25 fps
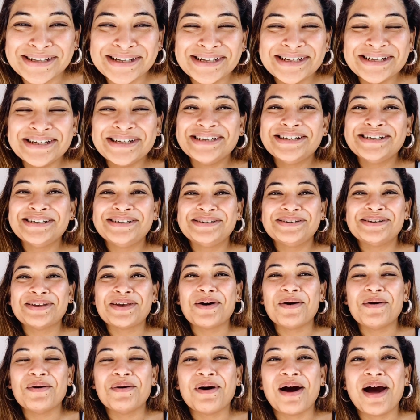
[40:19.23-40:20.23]

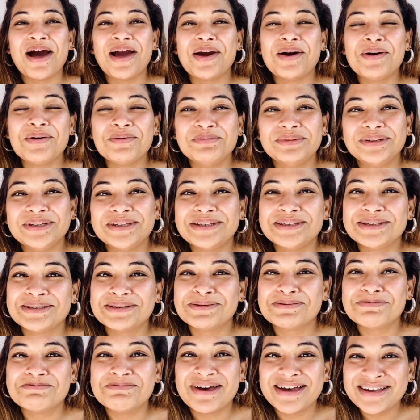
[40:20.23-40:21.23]
So I hope these
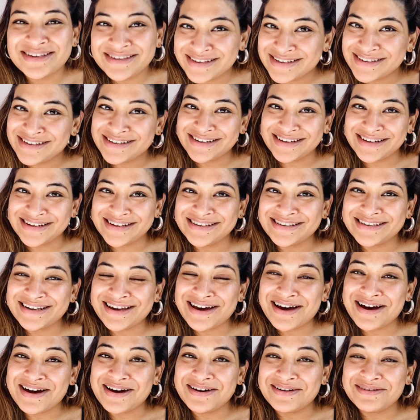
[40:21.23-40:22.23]
messages
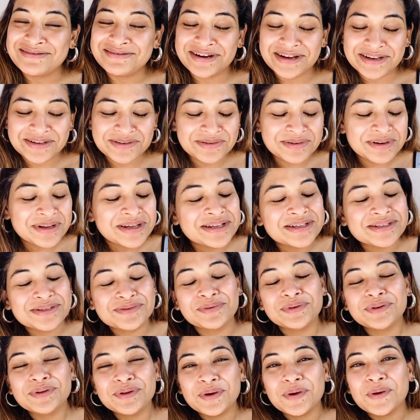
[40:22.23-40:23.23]
resonates
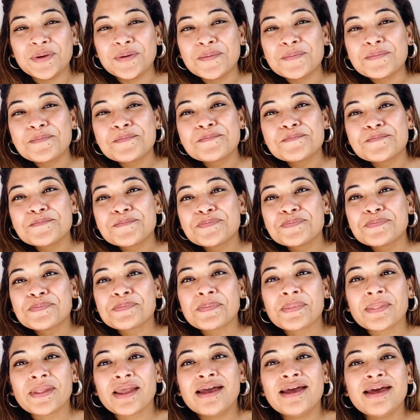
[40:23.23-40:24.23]
with you,
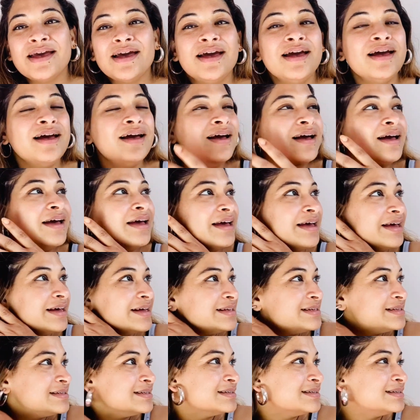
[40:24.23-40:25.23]

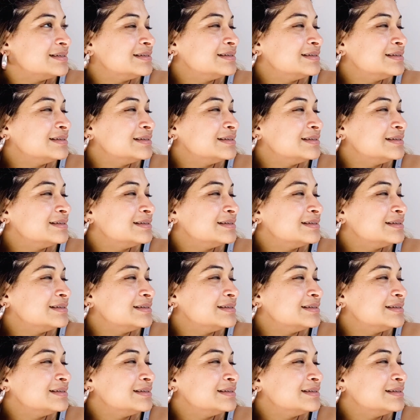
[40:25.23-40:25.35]
and uh,